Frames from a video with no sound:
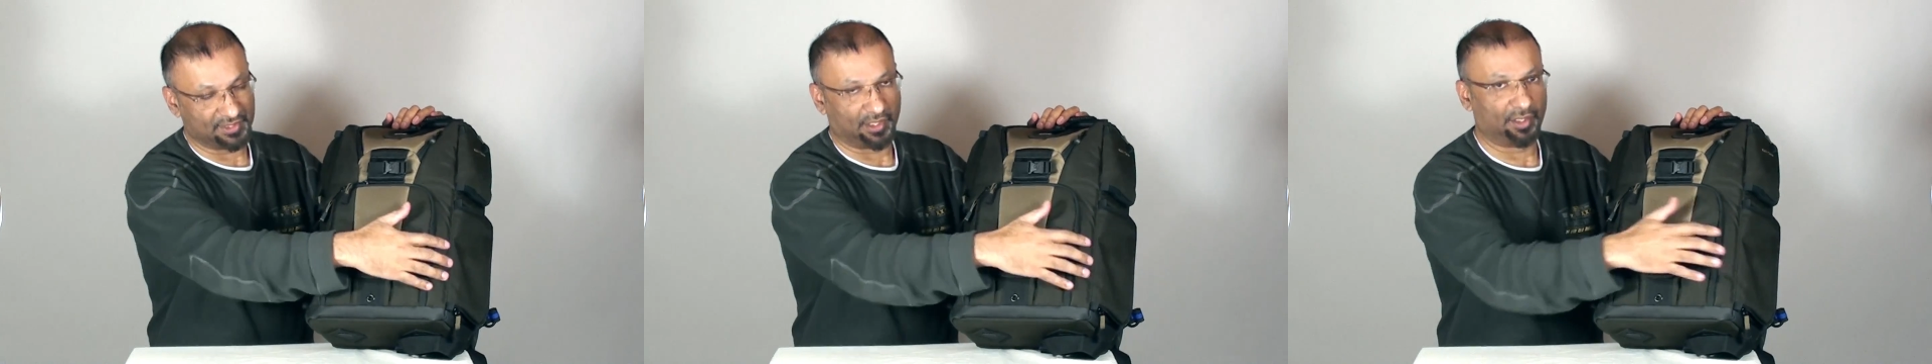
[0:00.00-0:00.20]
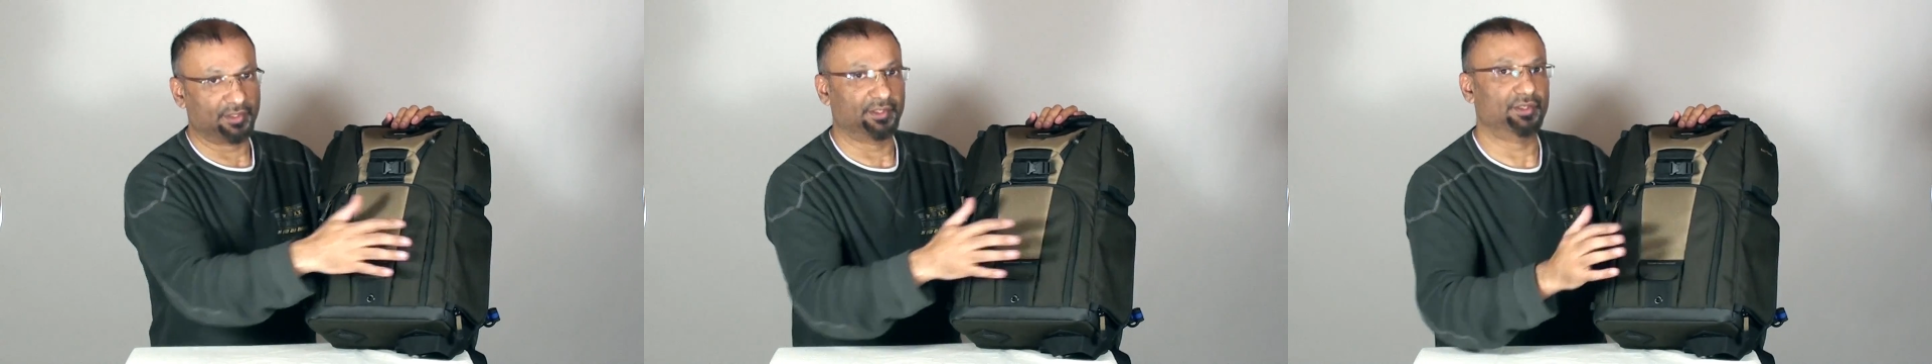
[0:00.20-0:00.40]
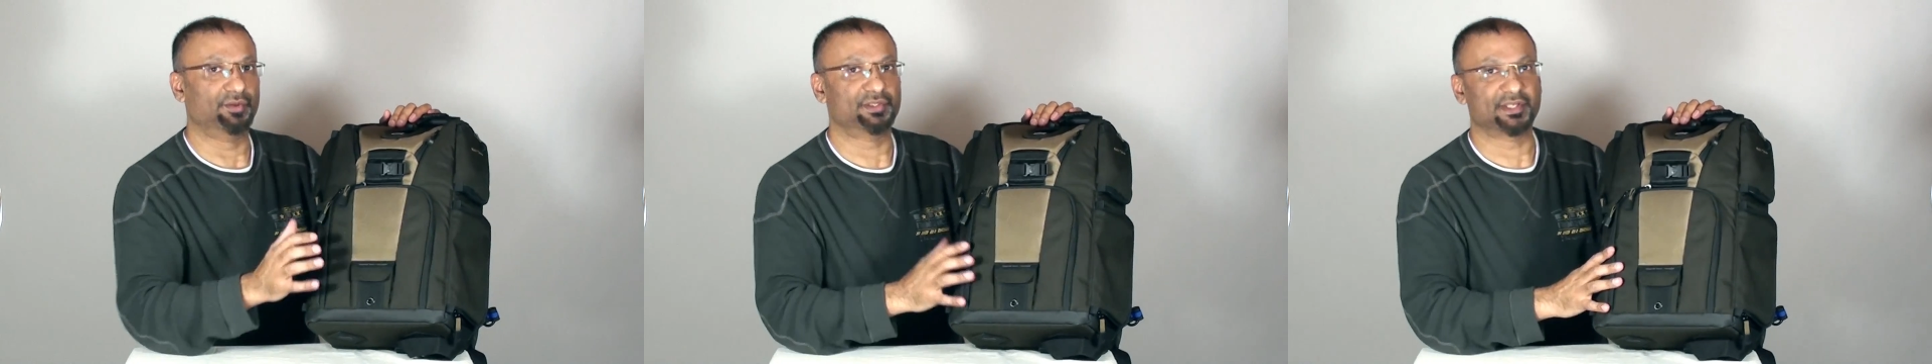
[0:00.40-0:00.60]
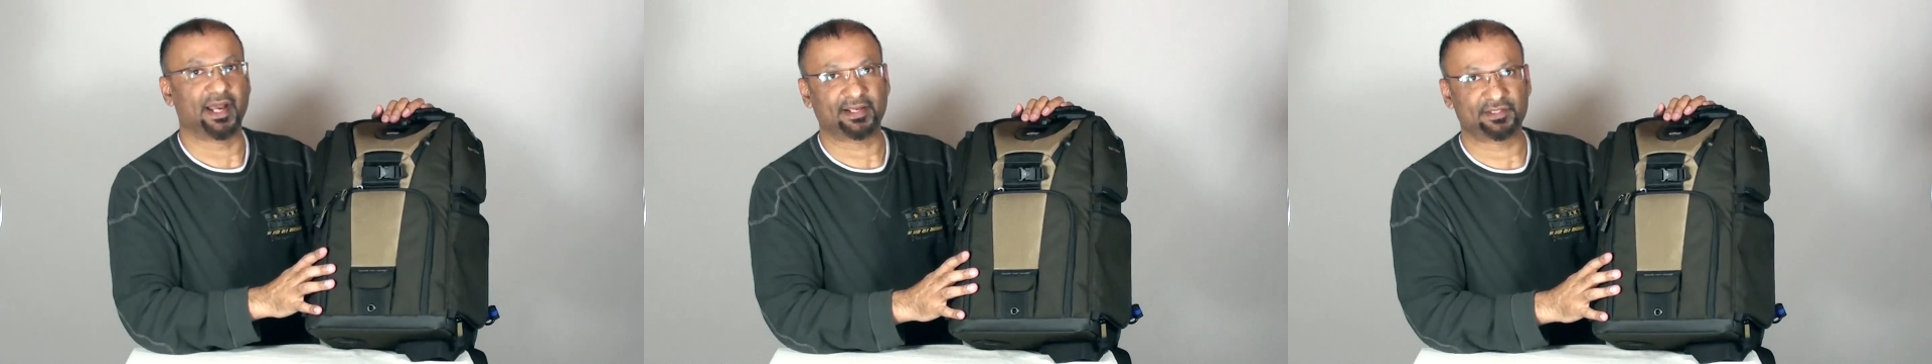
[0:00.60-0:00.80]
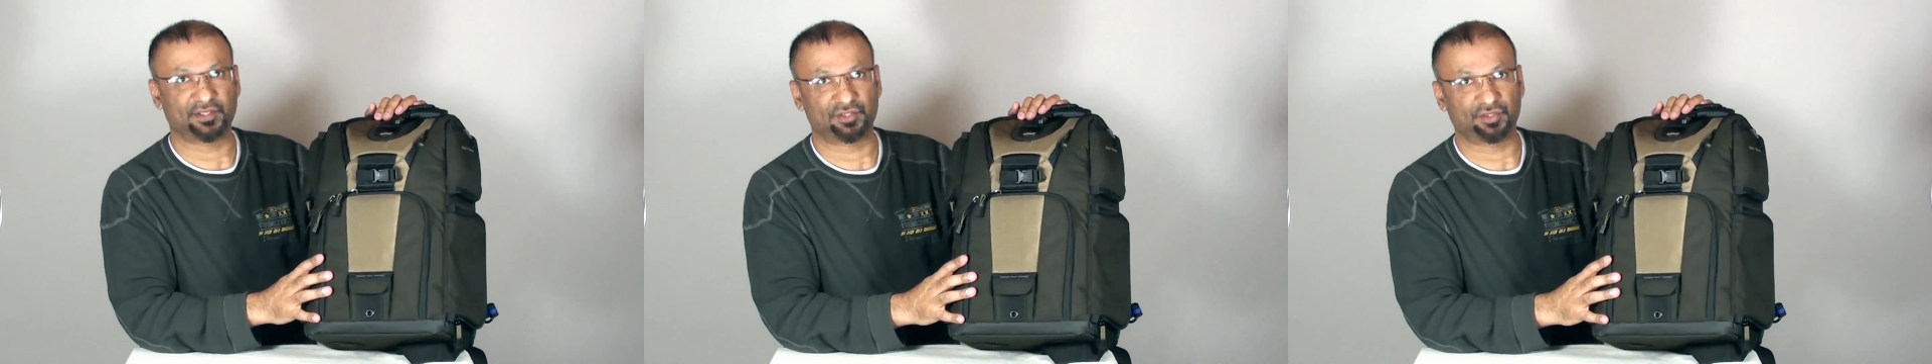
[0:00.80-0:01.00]
all they do is
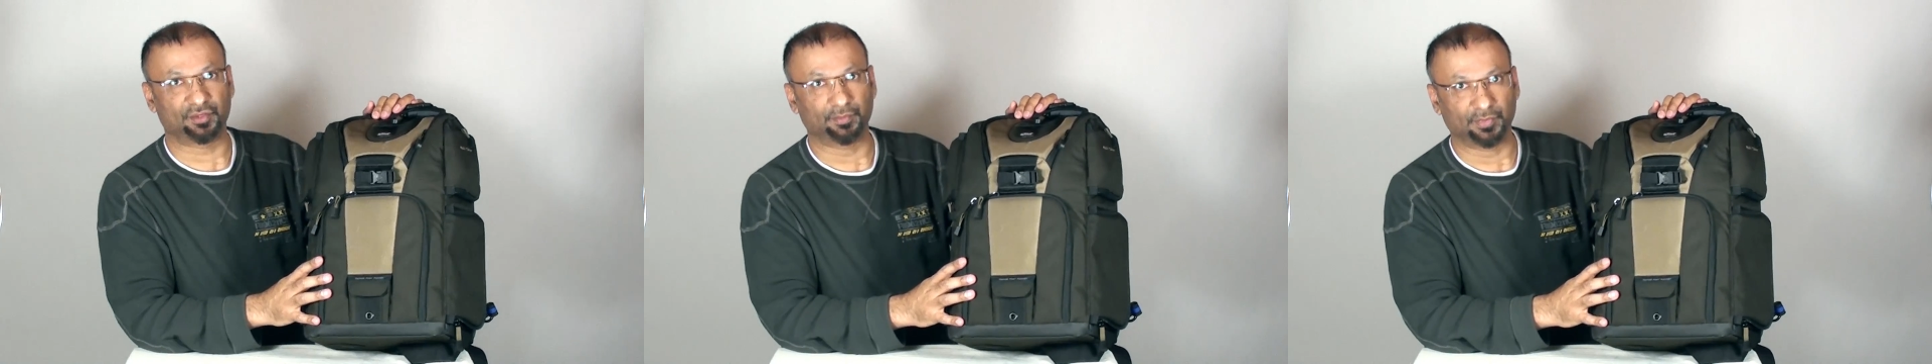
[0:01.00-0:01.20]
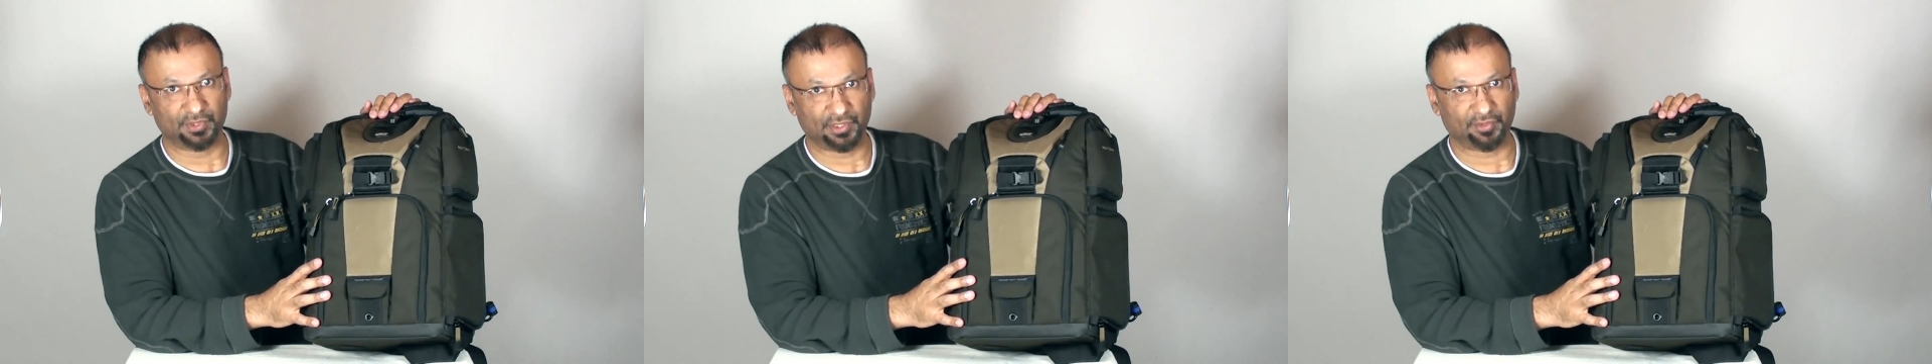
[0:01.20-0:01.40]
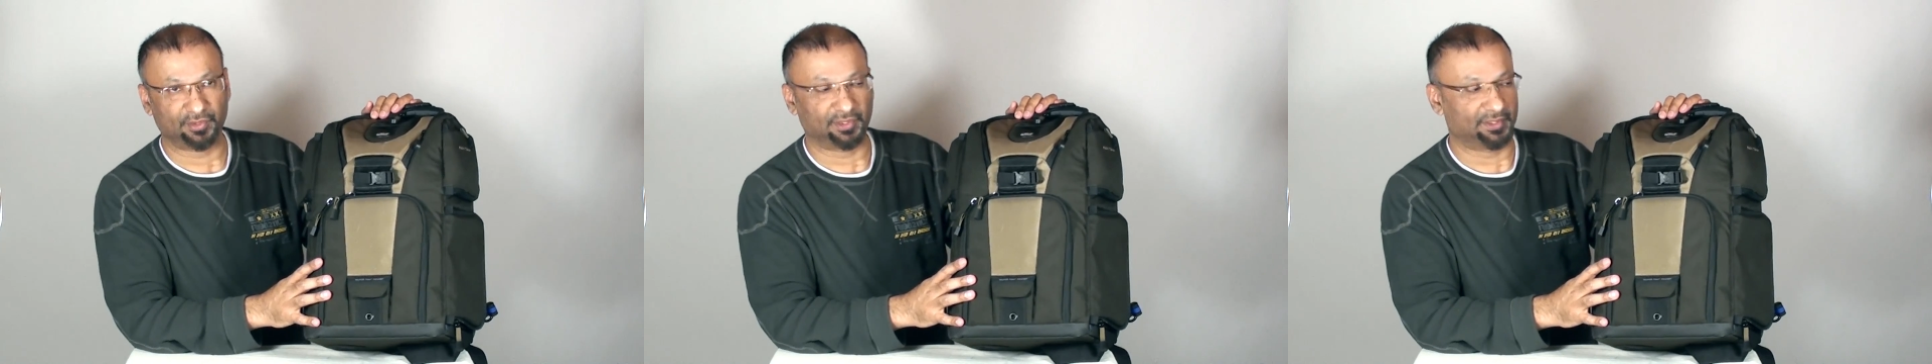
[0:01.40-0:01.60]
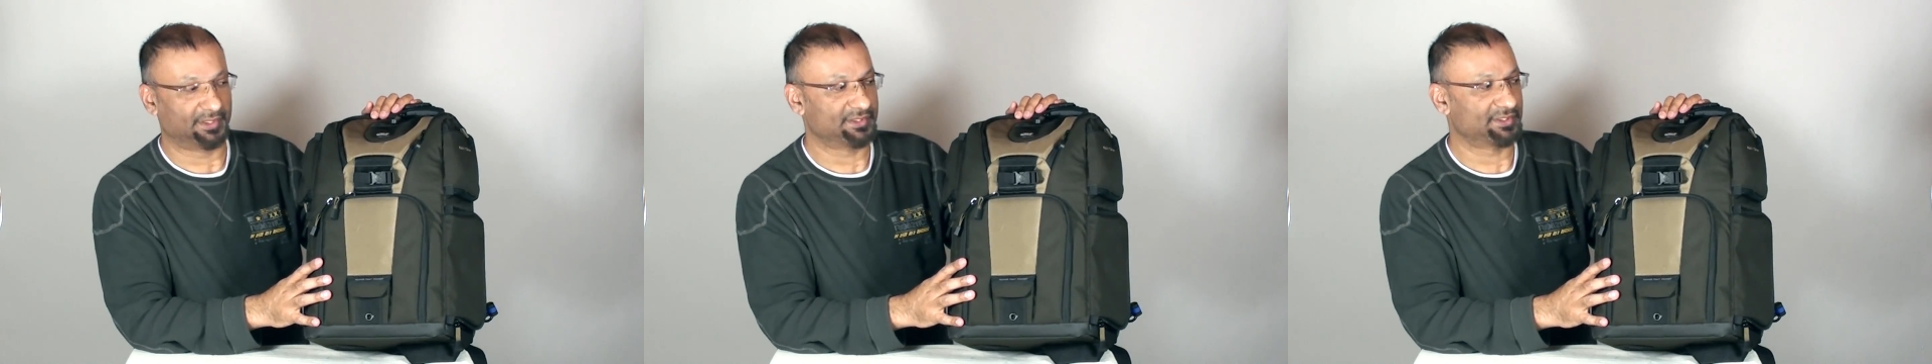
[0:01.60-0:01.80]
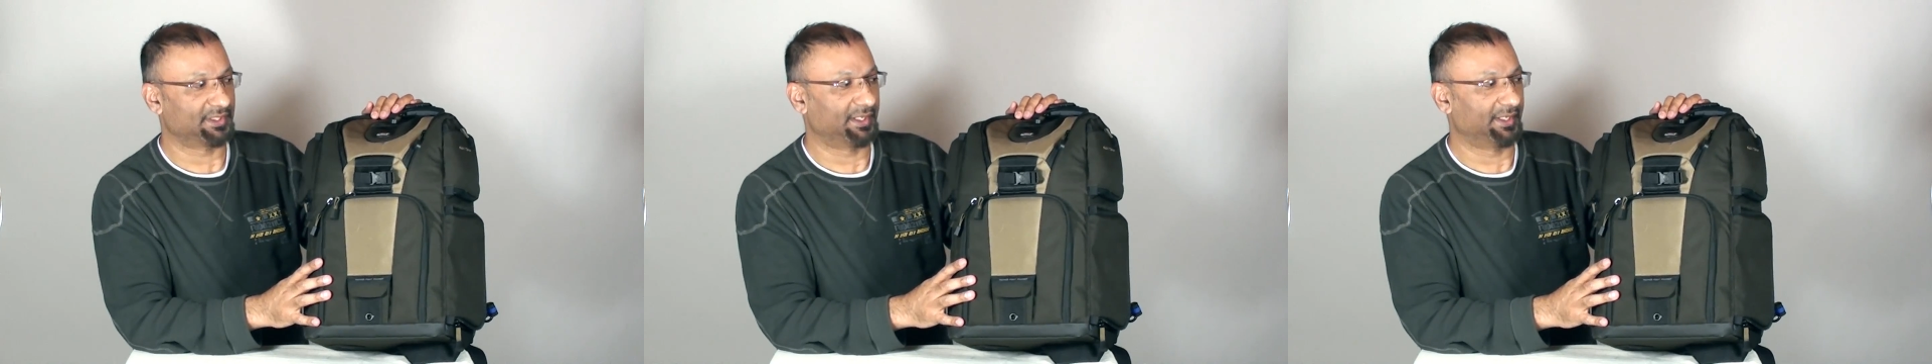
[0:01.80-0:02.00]
access your material
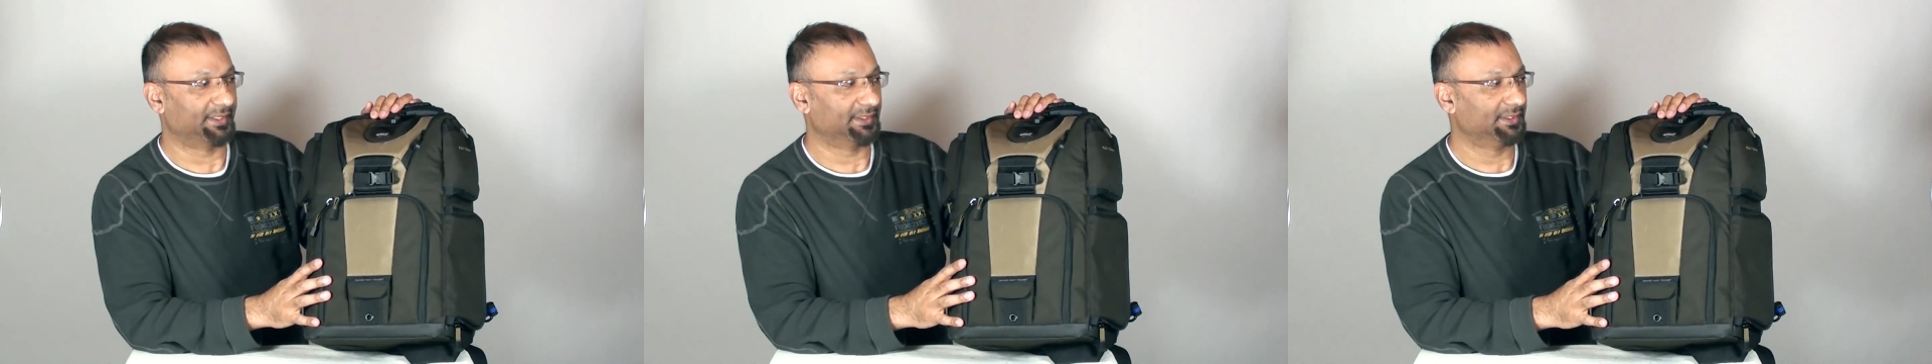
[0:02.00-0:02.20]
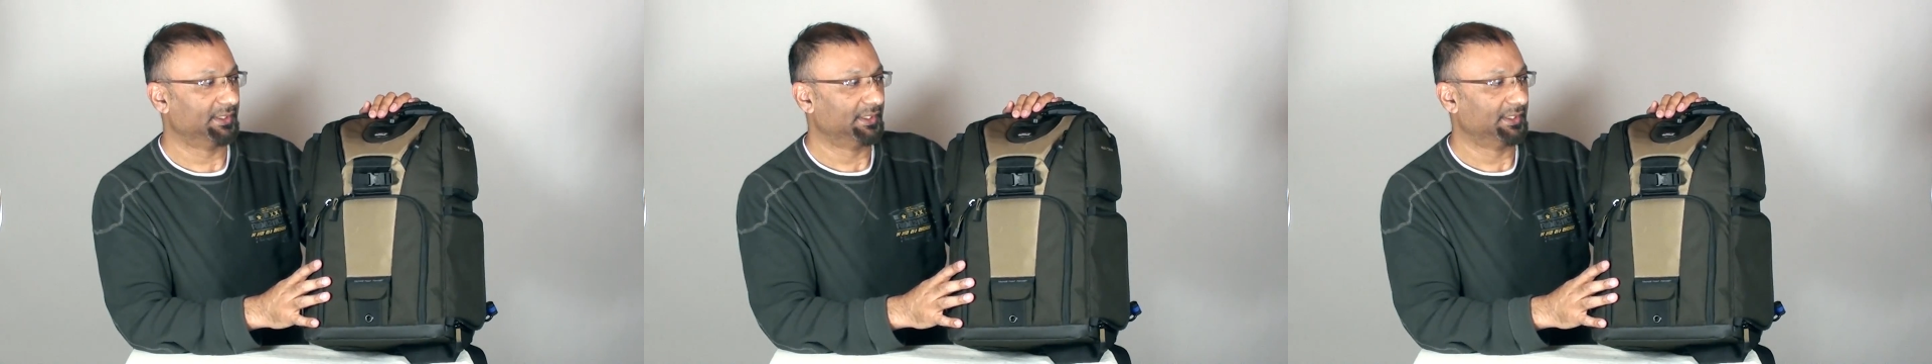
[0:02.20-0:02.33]
inside.